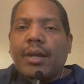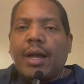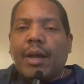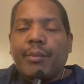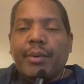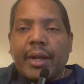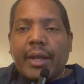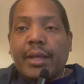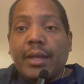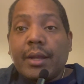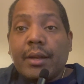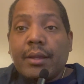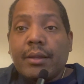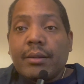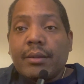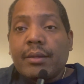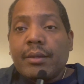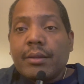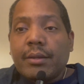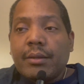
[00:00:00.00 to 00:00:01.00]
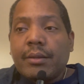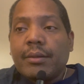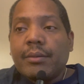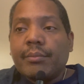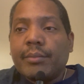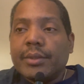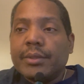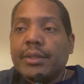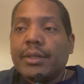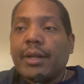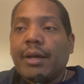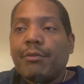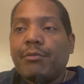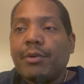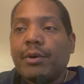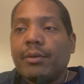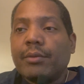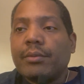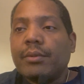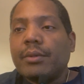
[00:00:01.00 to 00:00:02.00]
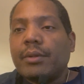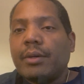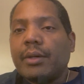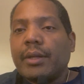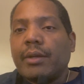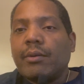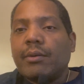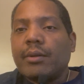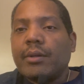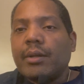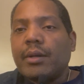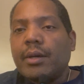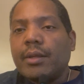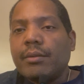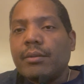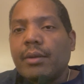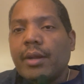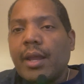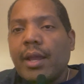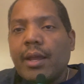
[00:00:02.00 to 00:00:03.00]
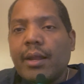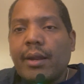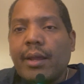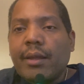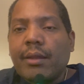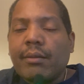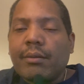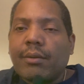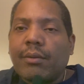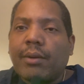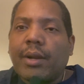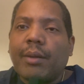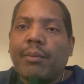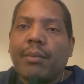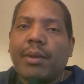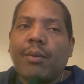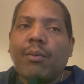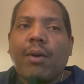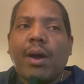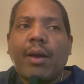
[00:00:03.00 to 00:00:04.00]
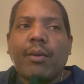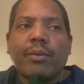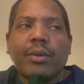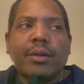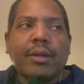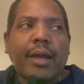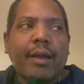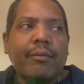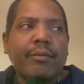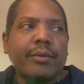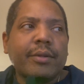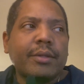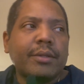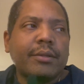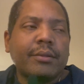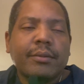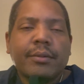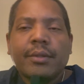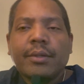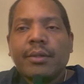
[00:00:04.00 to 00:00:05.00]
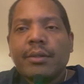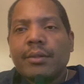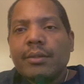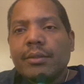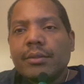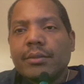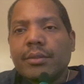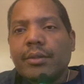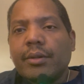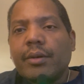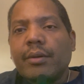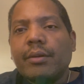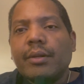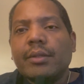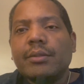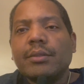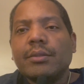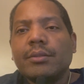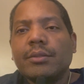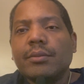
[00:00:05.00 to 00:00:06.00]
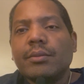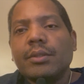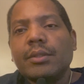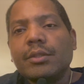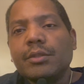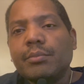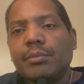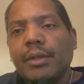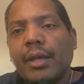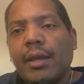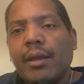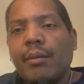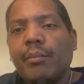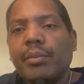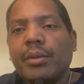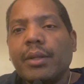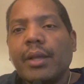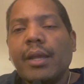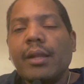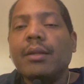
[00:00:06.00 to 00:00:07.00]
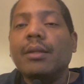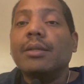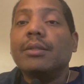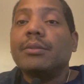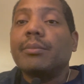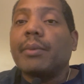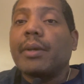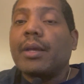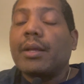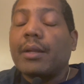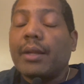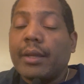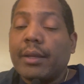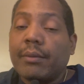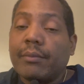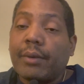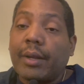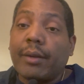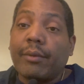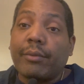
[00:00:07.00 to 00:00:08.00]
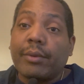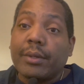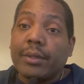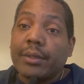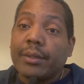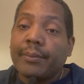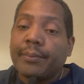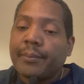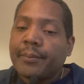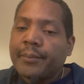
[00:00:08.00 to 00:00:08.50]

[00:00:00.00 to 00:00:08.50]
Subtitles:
mean, I get it, but then I felt like on the other hand, like like man, why are we having to sit here and listen to these damn playlists, man? Like really.